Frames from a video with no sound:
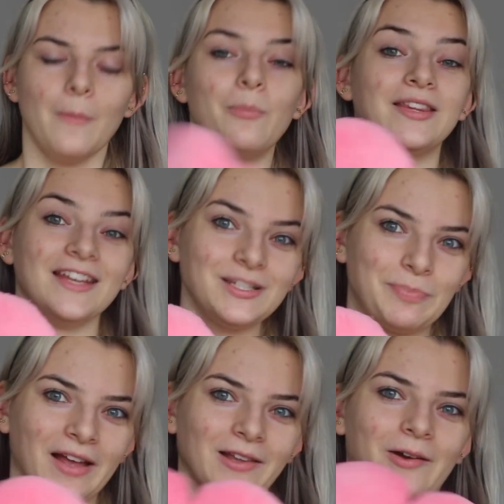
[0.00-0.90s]
But this
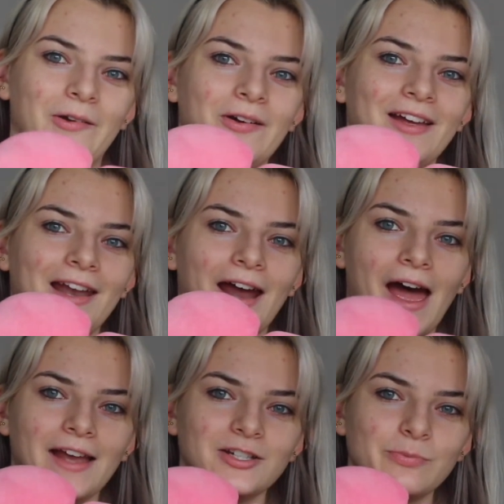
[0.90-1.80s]
pillow,
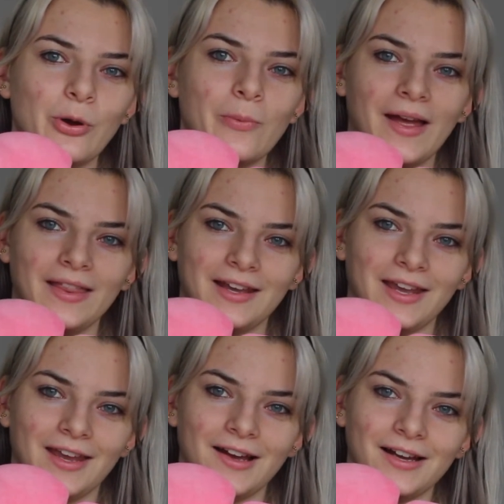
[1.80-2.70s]
I just put my like
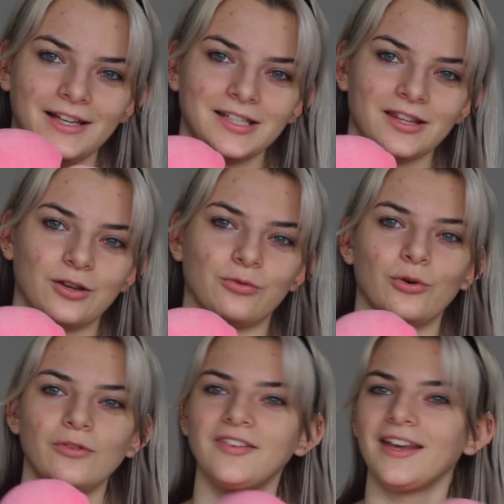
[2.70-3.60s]
ear into the
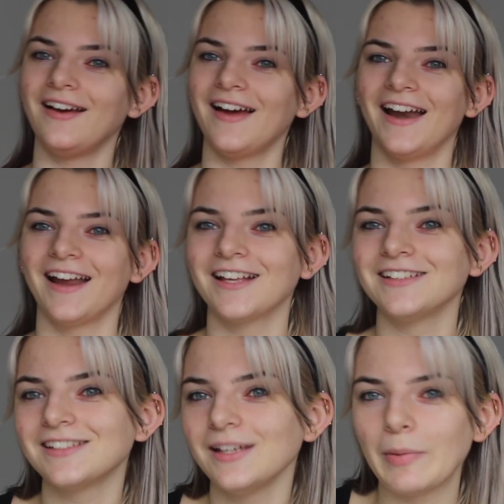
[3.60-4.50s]
groove here and I
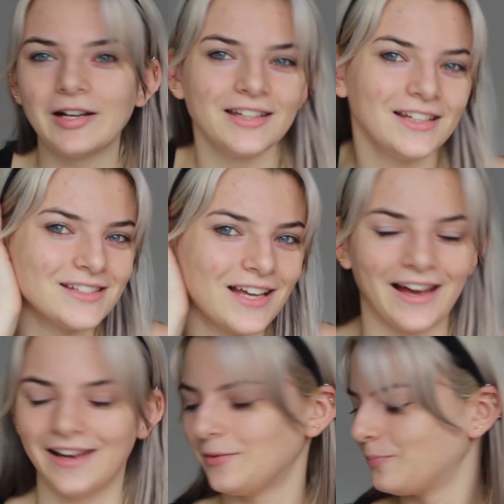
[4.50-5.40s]
can sleep on this
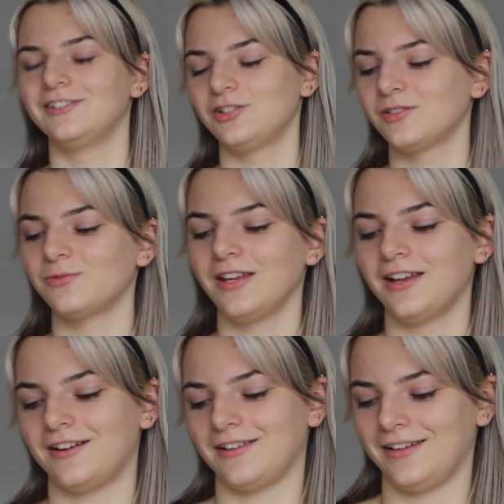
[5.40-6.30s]
side. It's just really
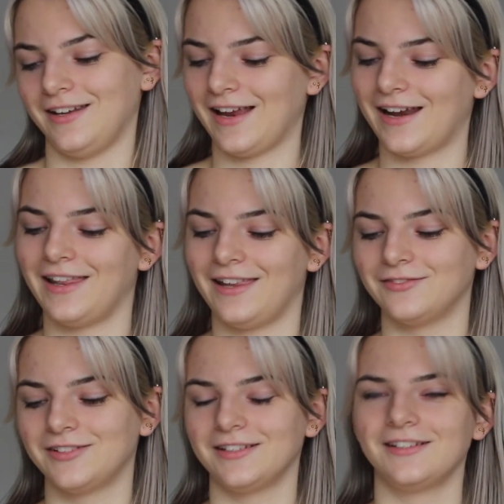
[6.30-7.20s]
cuddly, and I
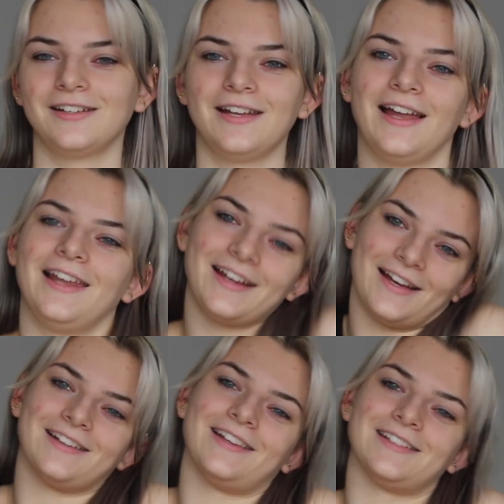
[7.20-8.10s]
like
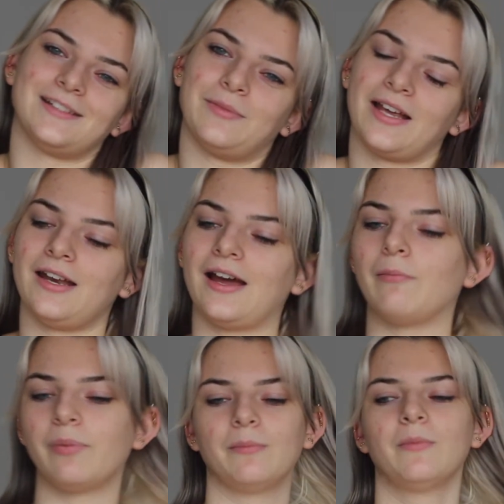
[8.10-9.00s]
cuddling something at
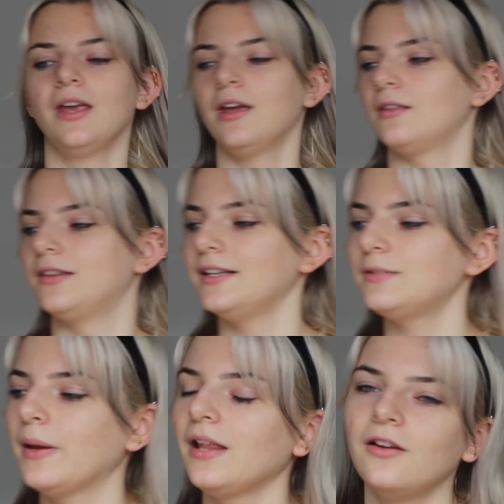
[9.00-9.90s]
night, but
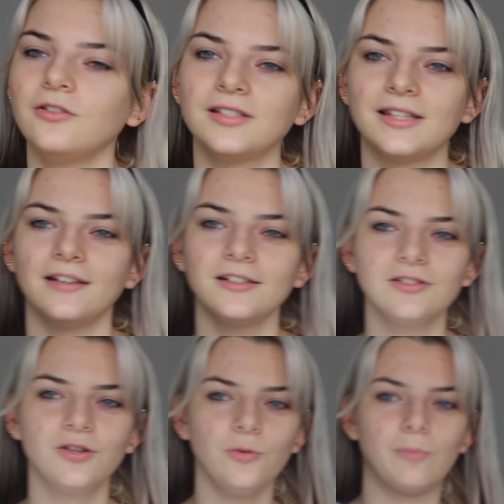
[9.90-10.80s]
these pillows, they're just too